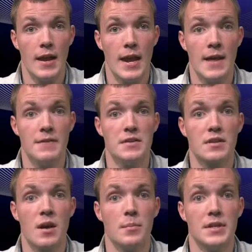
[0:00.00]
and these
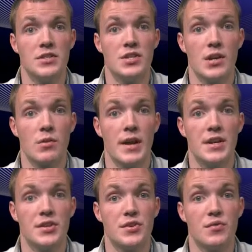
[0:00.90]
companies generate
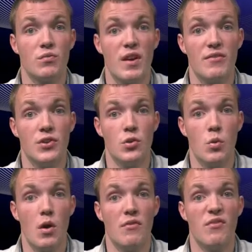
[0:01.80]
revenue
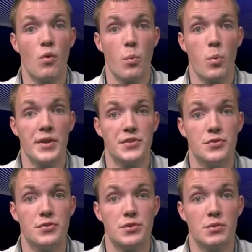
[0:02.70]
of
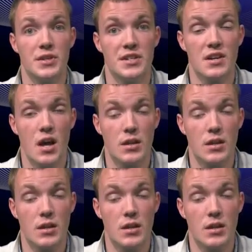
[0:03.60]
$4.2 trillion.